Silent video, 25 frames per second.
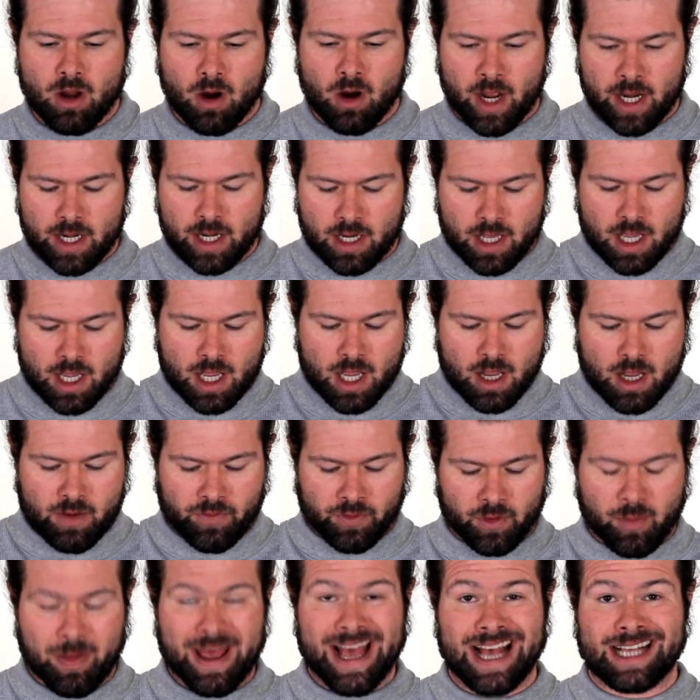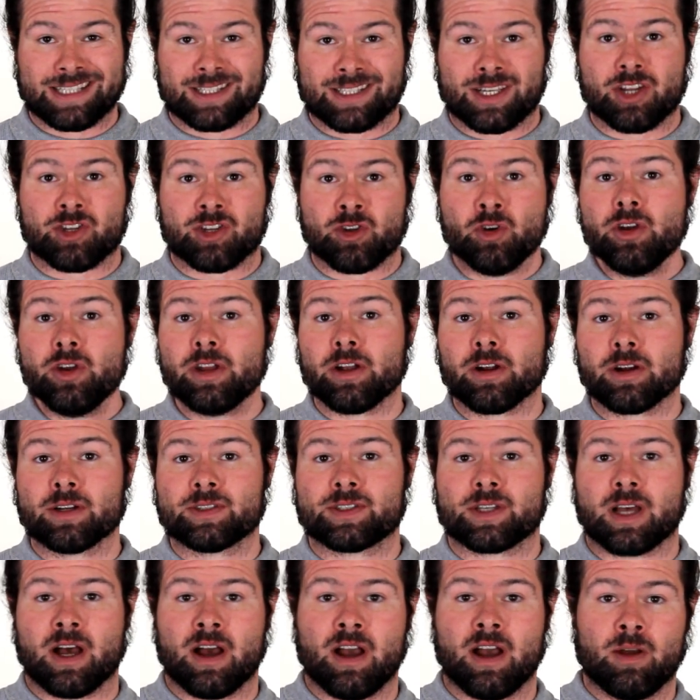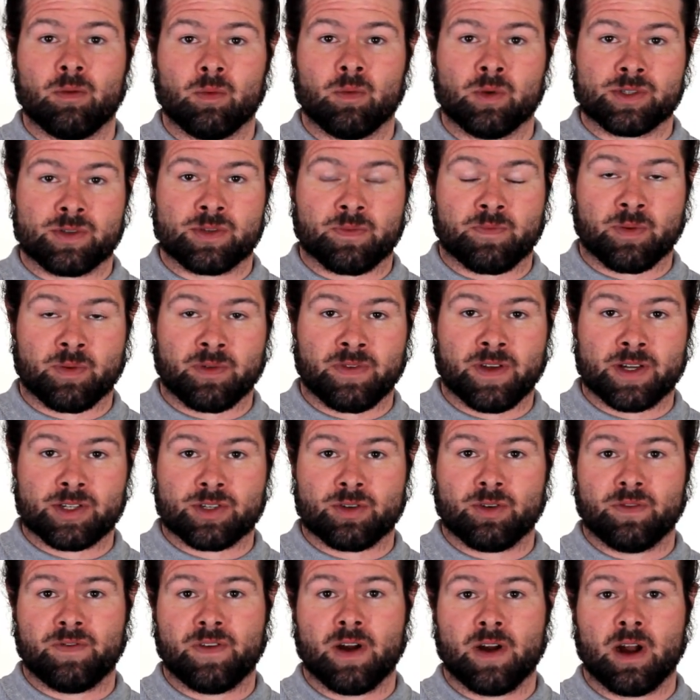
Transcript: All right, for the past two years, I was professional